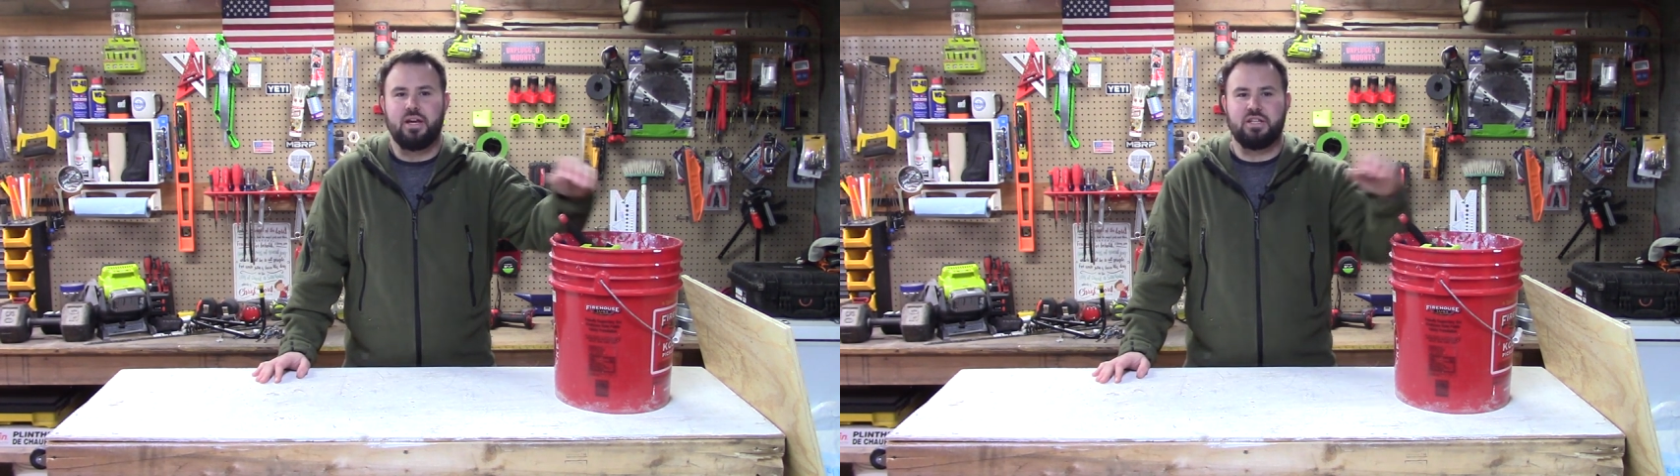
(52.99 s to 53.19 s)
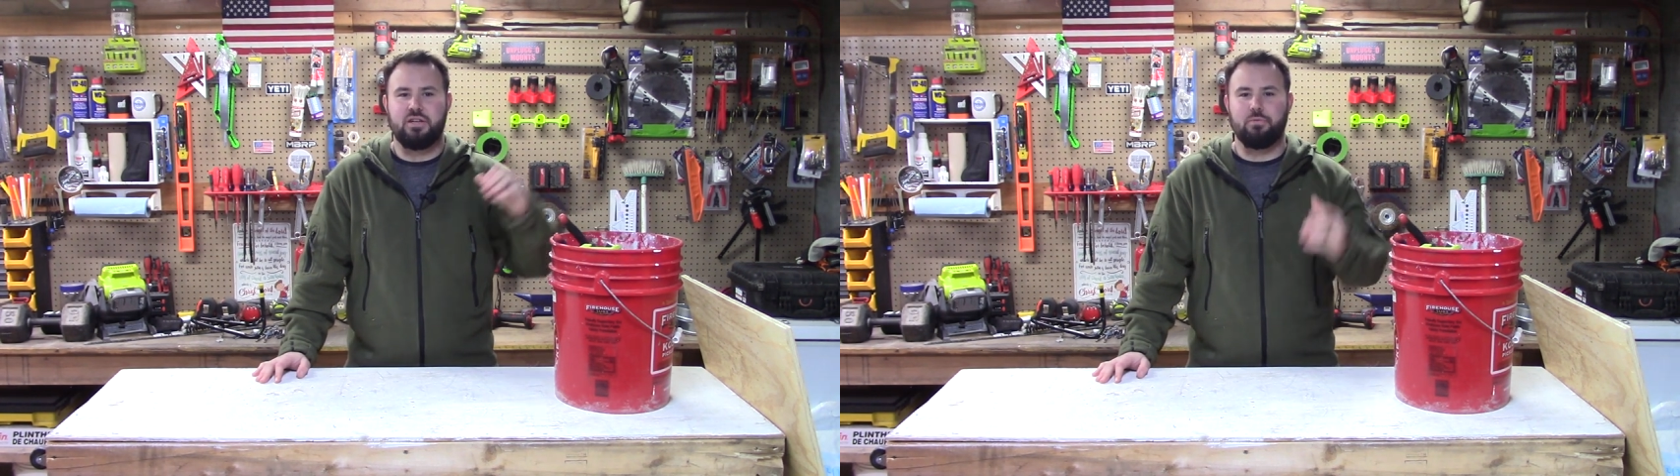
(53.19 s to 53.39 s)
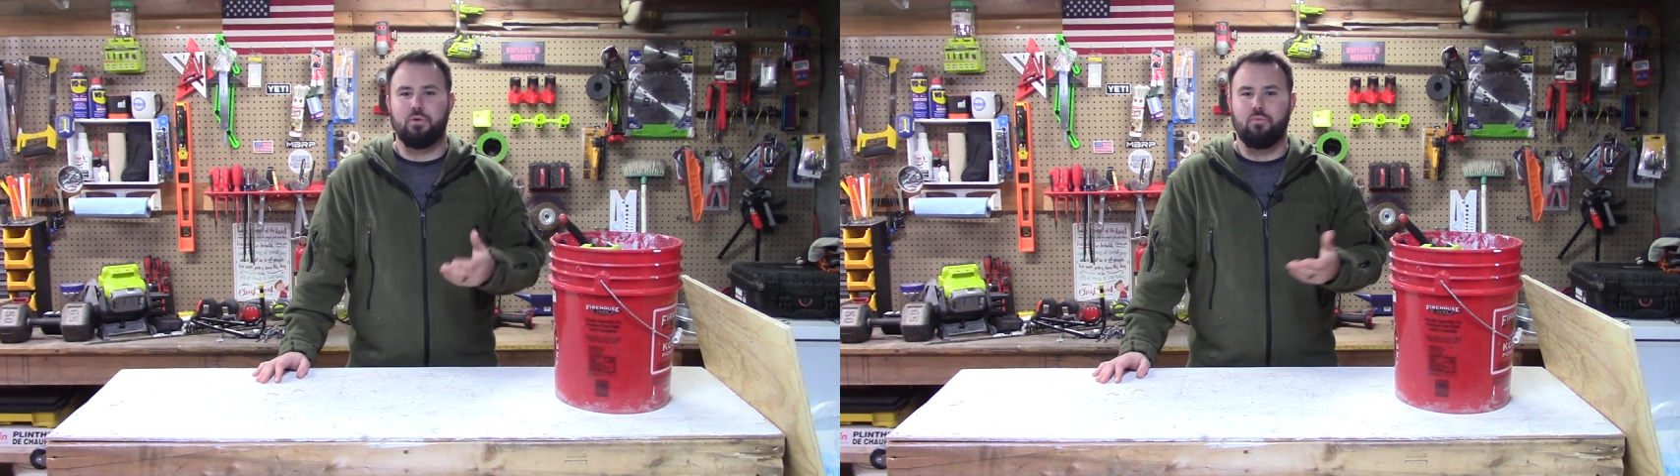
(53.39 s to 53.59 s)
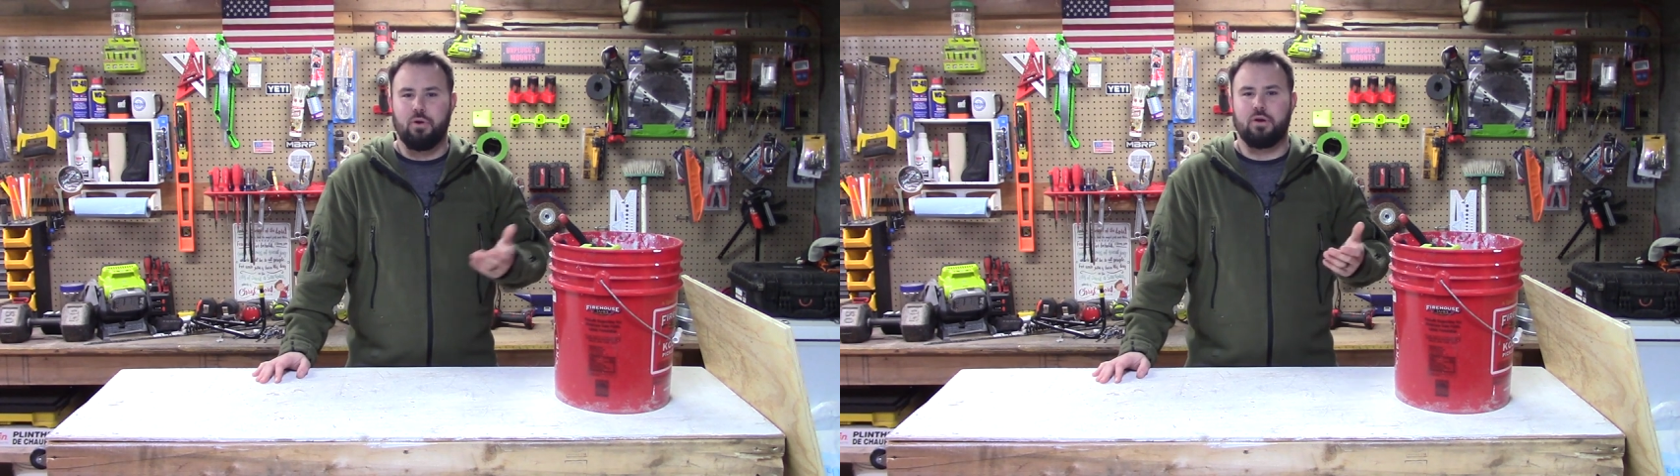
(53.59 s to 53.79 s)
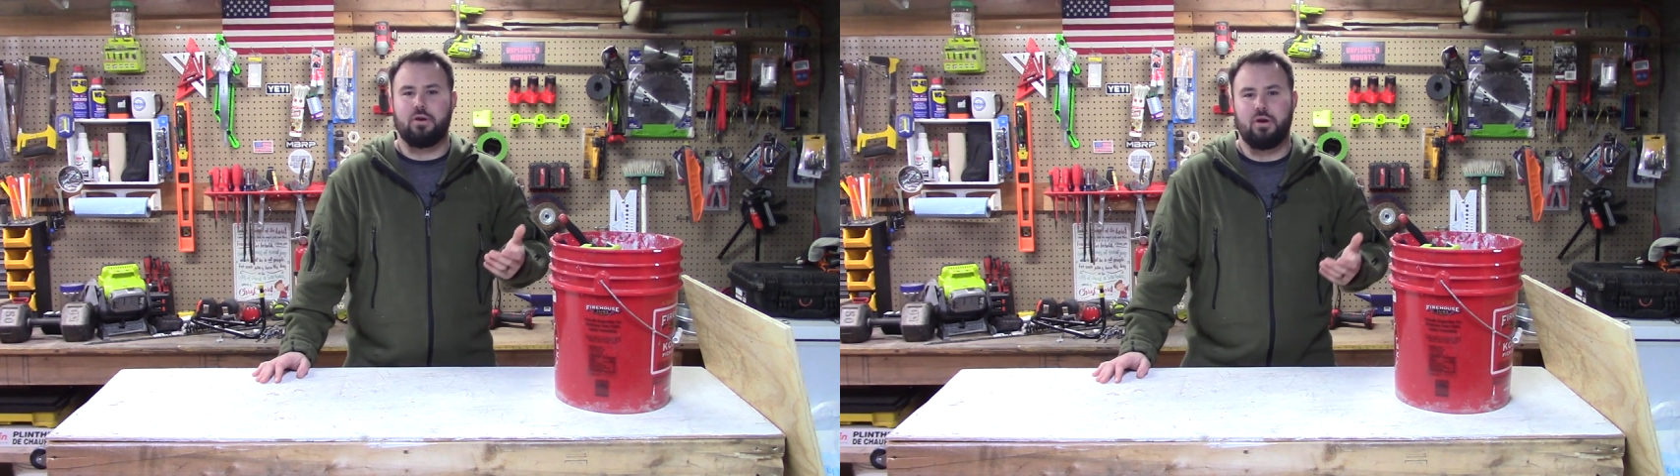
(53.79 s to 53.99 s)
A typical
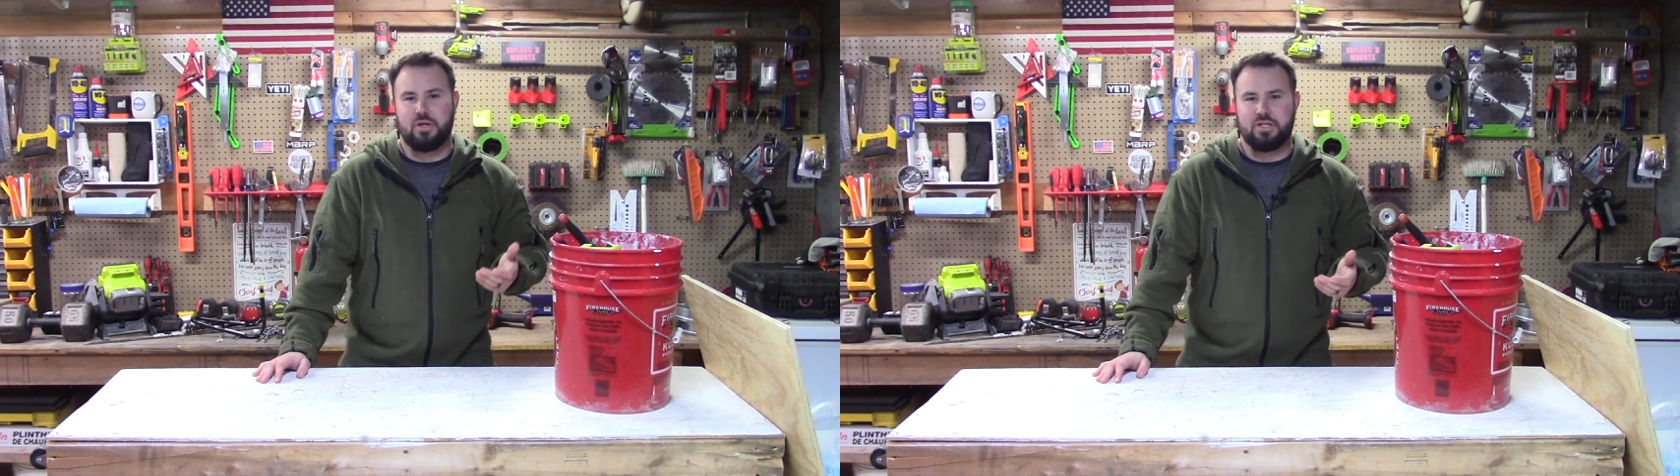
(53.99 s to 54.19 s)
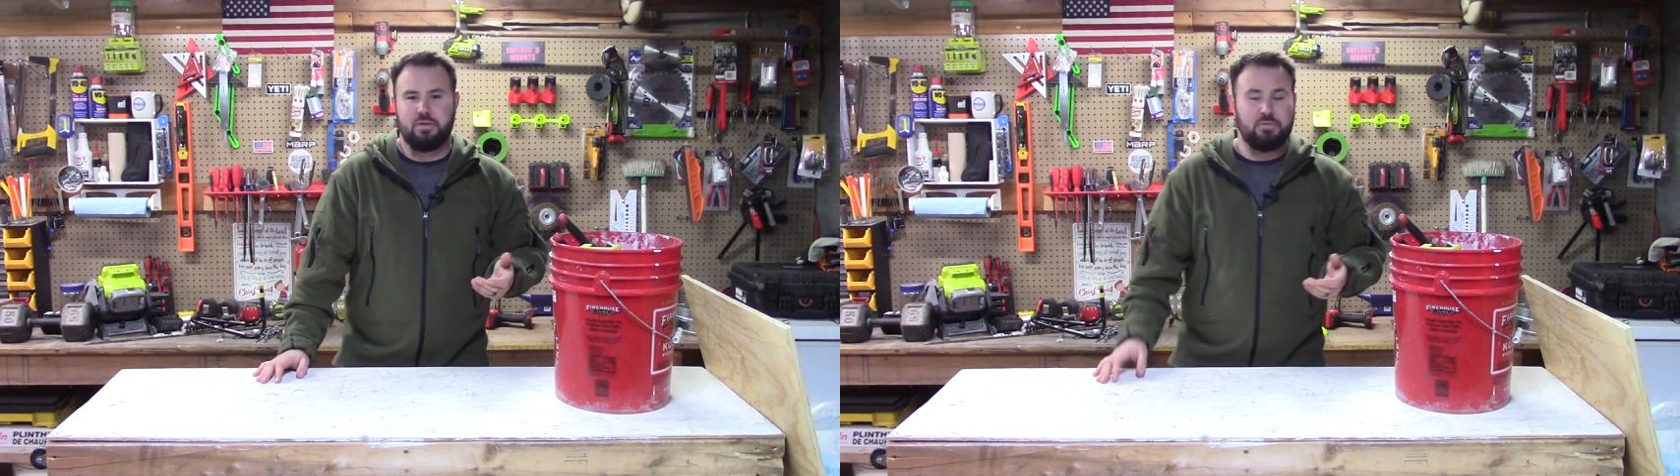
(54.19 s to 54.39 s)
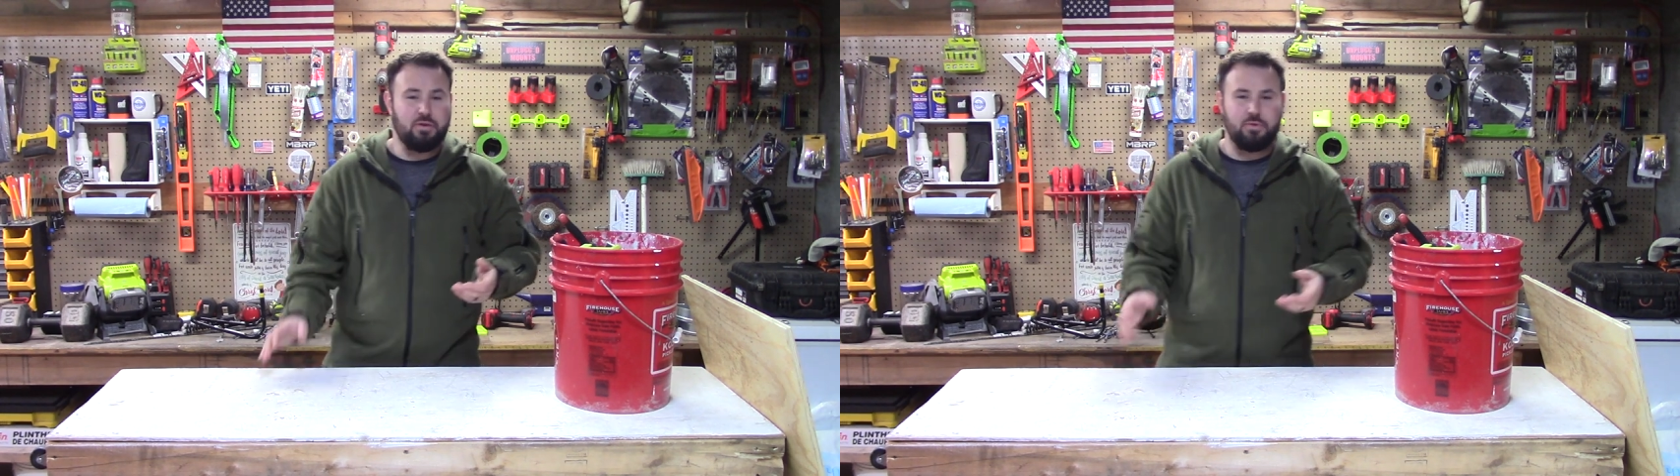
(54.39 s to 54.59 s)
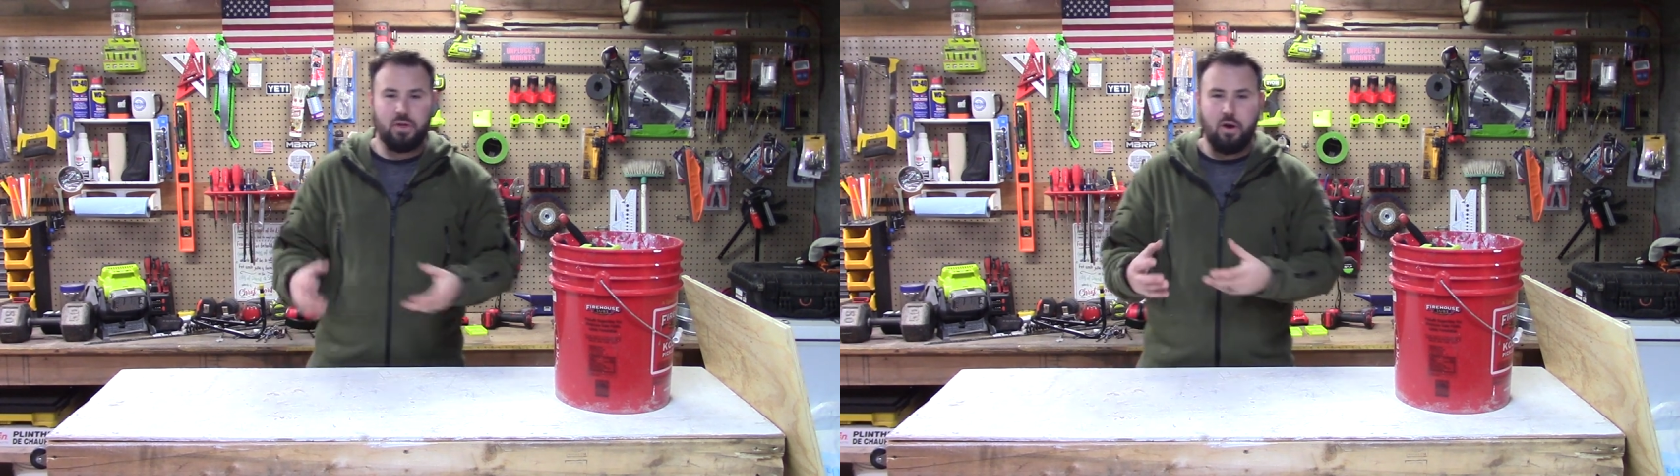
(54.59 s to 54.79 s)
work cart is something with